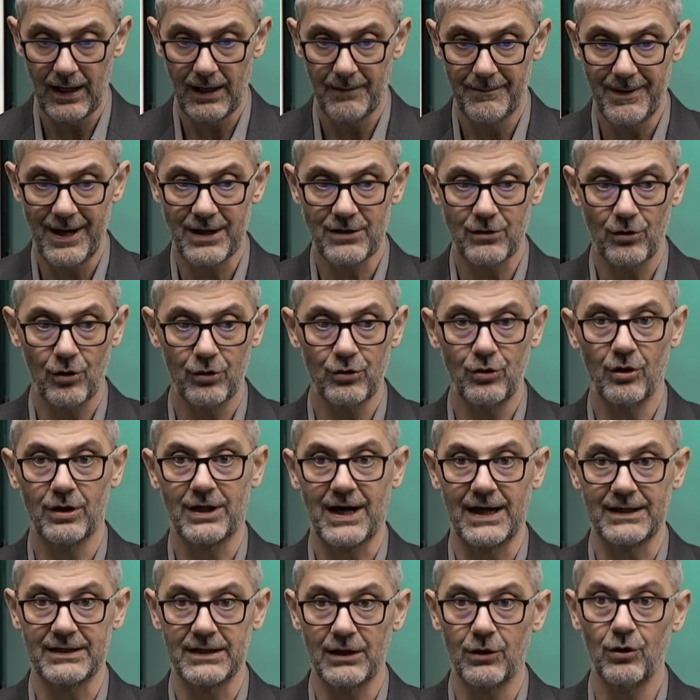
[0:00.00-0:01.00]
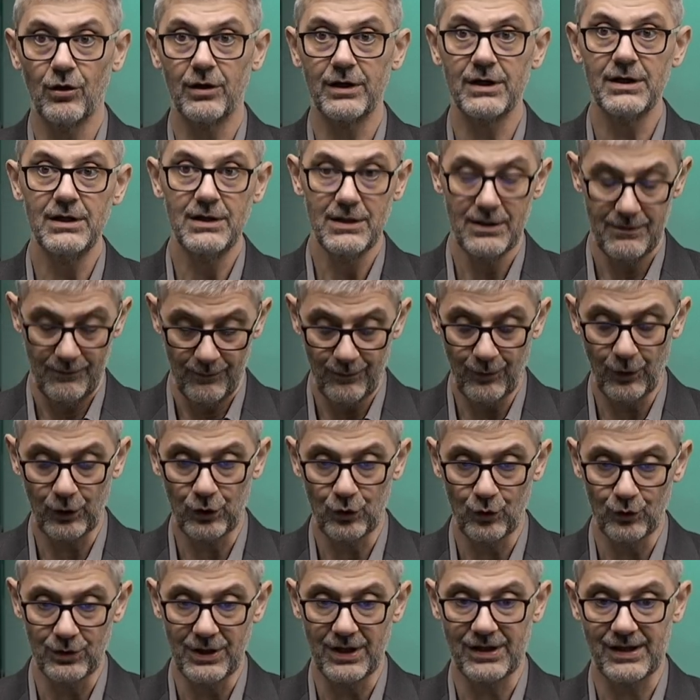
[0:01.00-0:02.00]
based on your category,
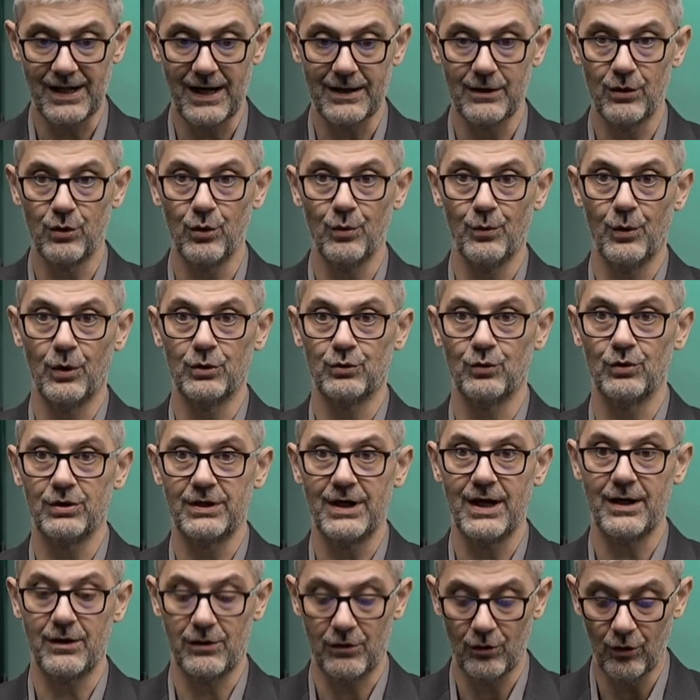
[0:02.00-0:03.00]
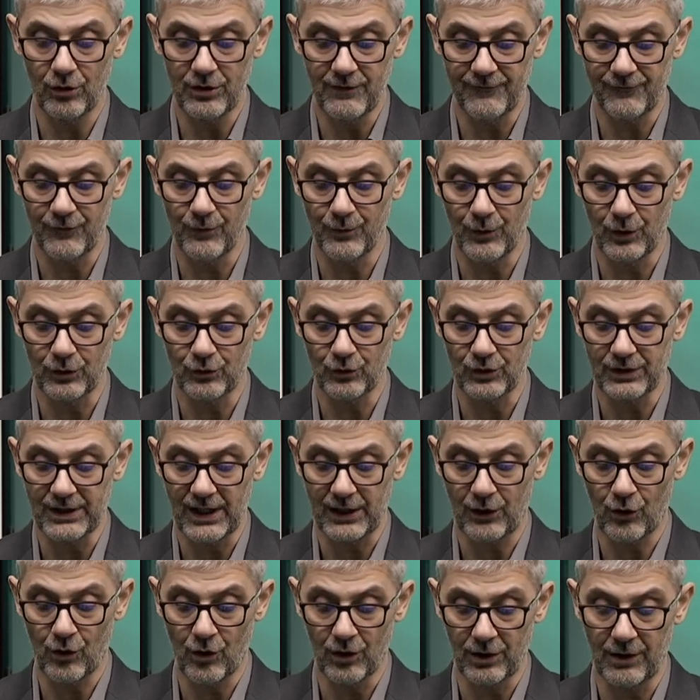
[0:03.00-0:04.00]
what you decided you want to track. So if you want to
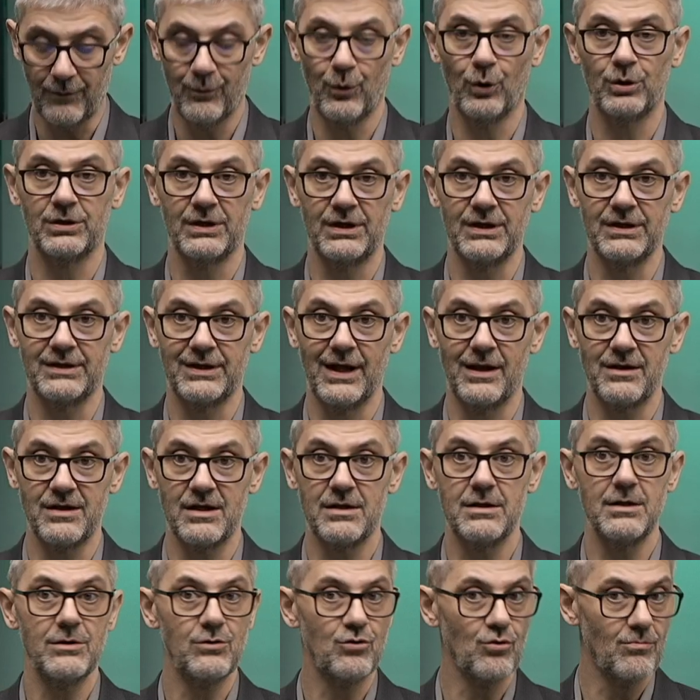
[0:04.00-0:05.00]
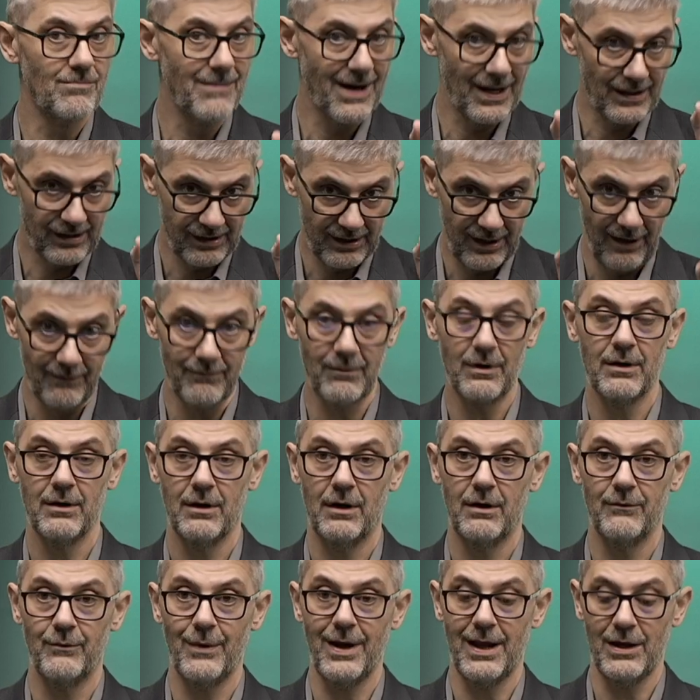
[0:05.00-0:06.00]
track only water intensity, you must have
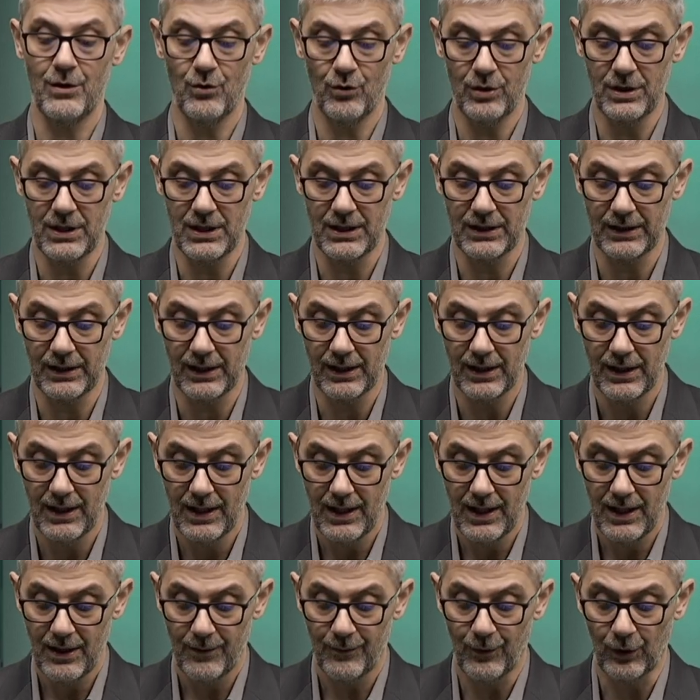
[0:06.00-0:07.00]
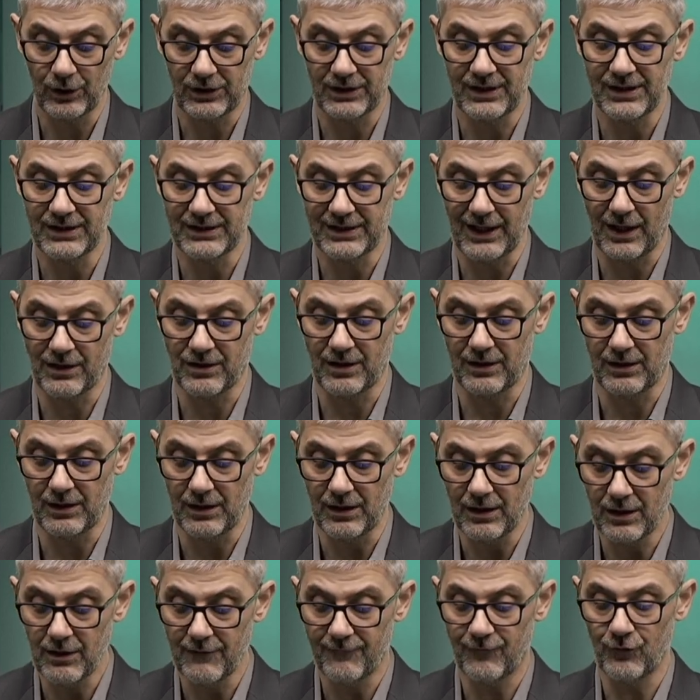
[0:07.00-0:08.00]
value in water
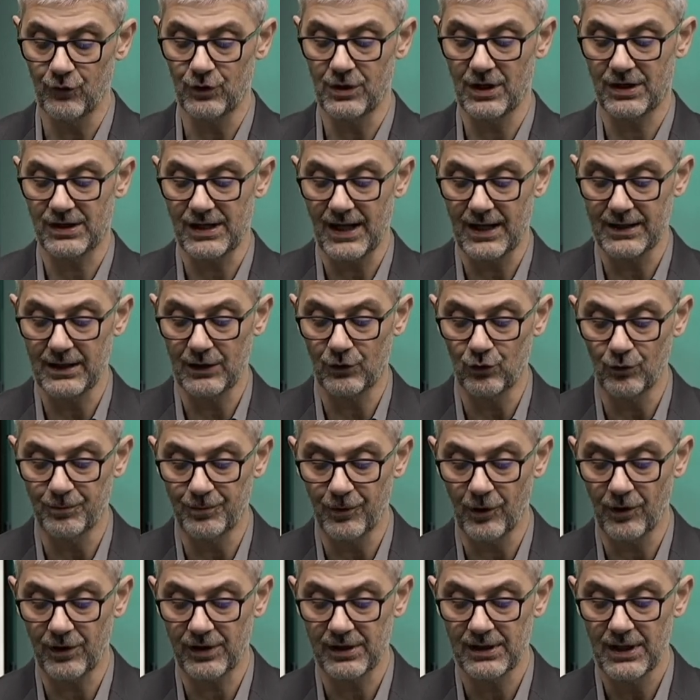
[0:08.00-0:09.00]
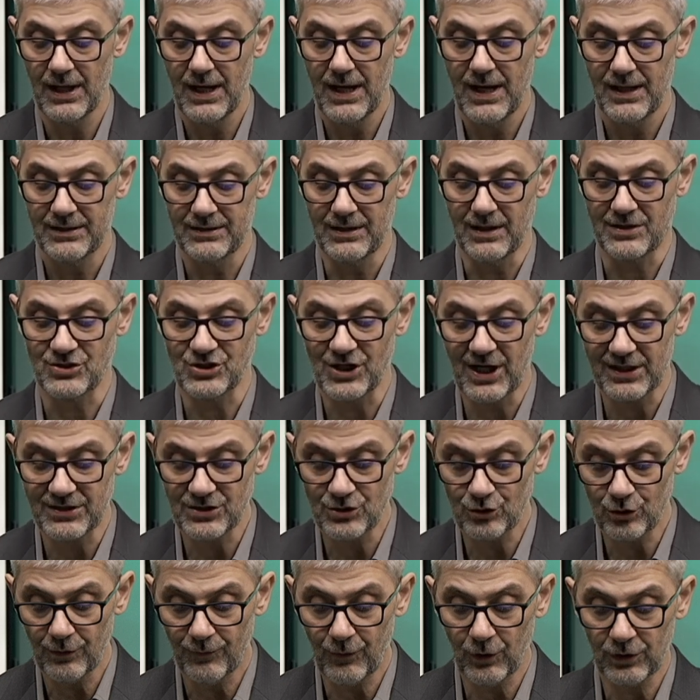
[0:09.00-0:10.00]
intensity. If you decided to post discharge
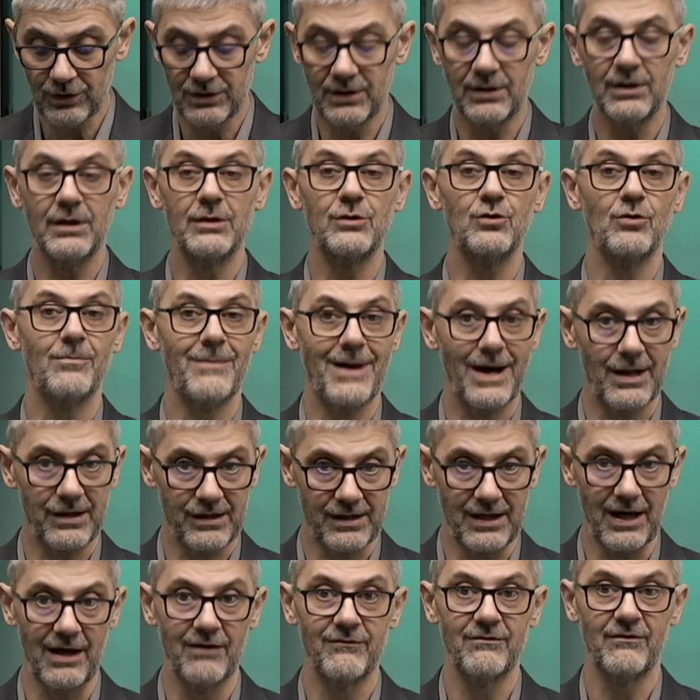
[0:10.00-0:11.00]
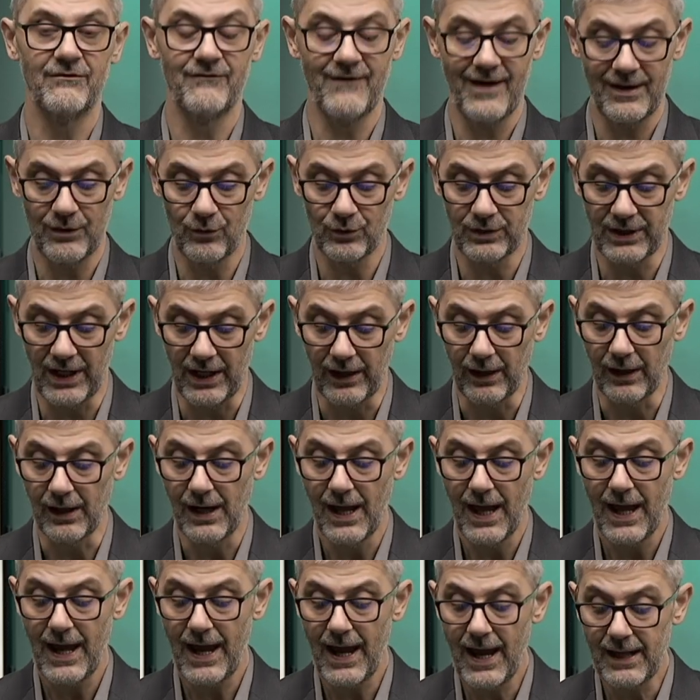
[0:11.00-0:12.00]
into water, you must have value there.
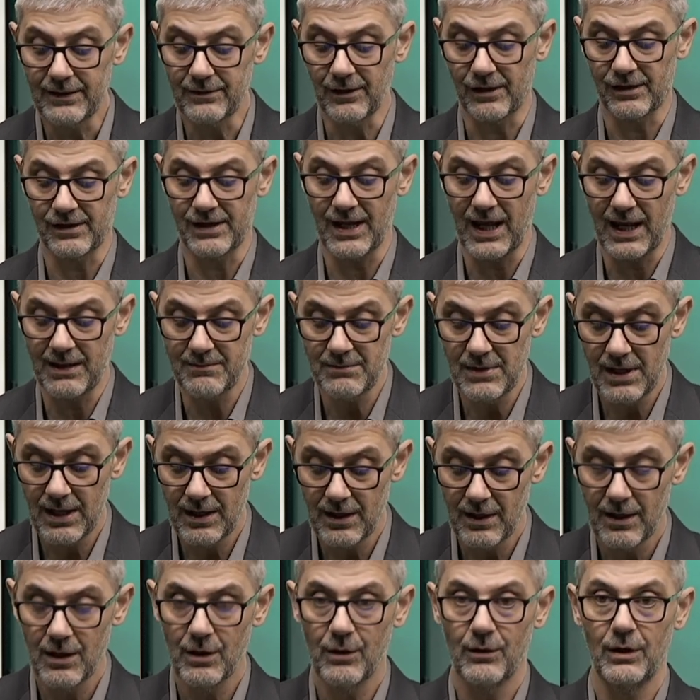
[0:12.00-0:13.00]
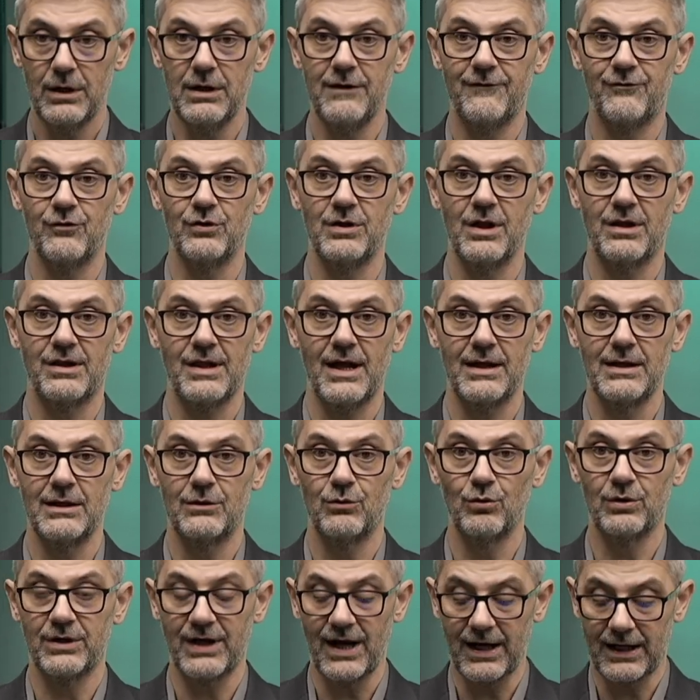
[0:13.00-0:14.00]
And the same, if you
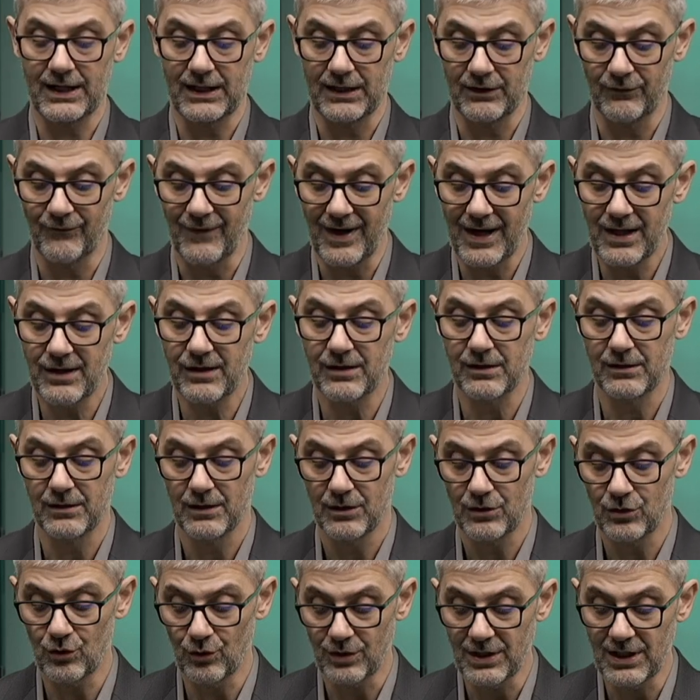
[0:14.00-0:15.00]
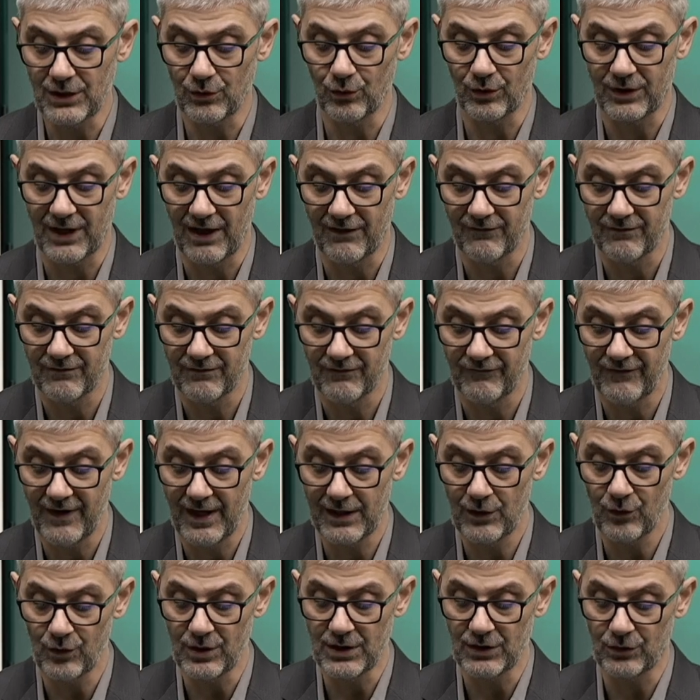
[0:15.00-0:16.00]
decided to track waste, you need to have
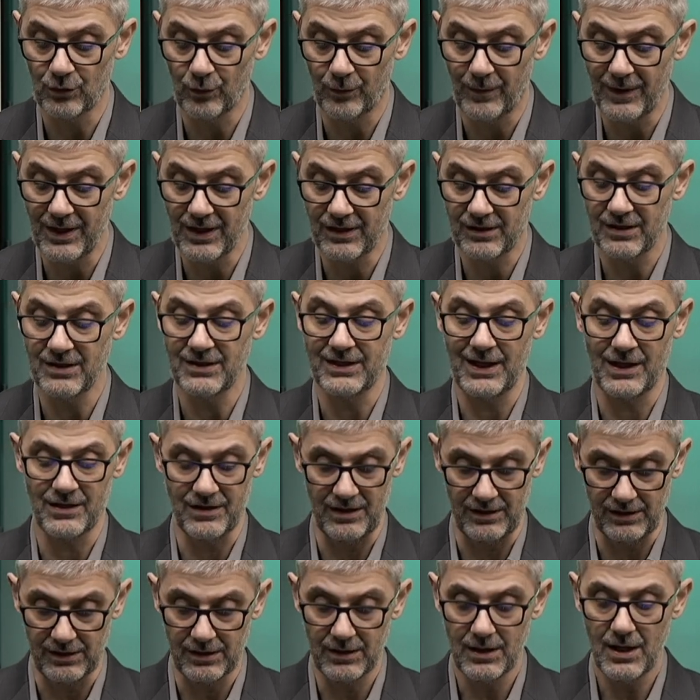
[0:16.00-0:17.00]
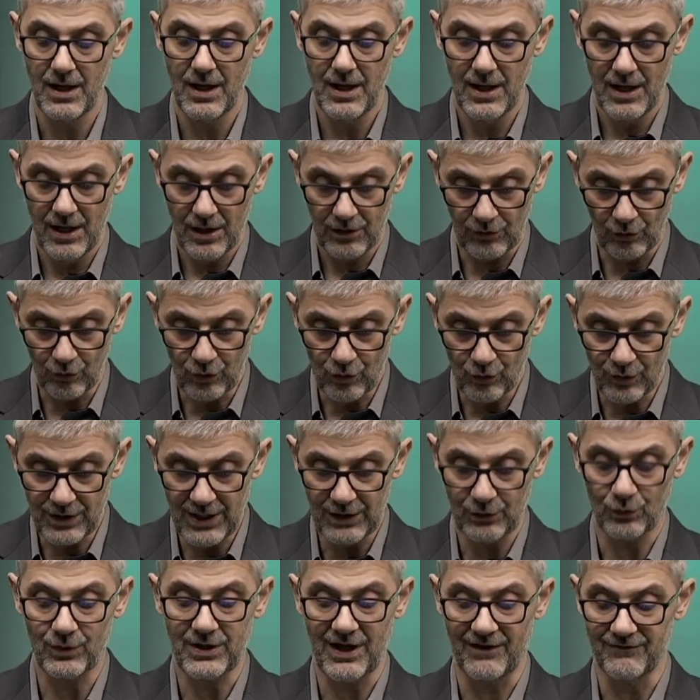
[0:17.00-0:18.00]
value into waste intensity. So you
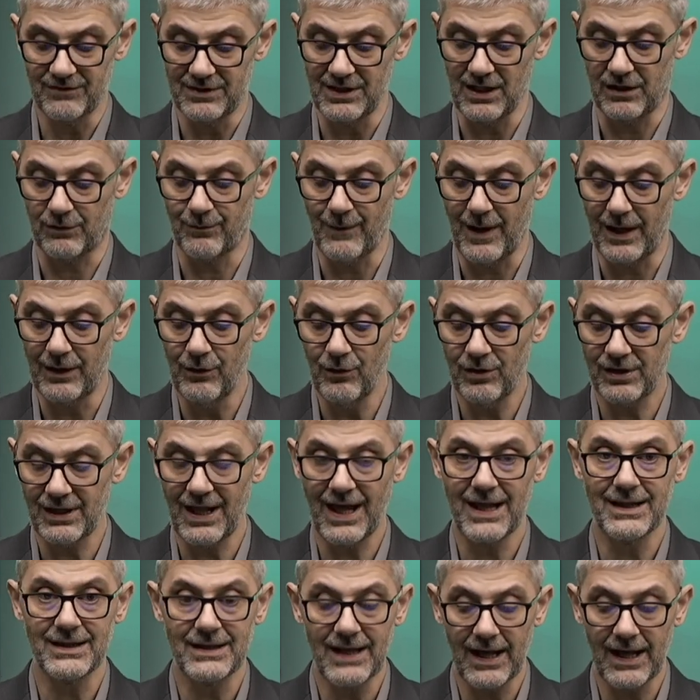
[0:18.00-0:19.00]
need to have these values, and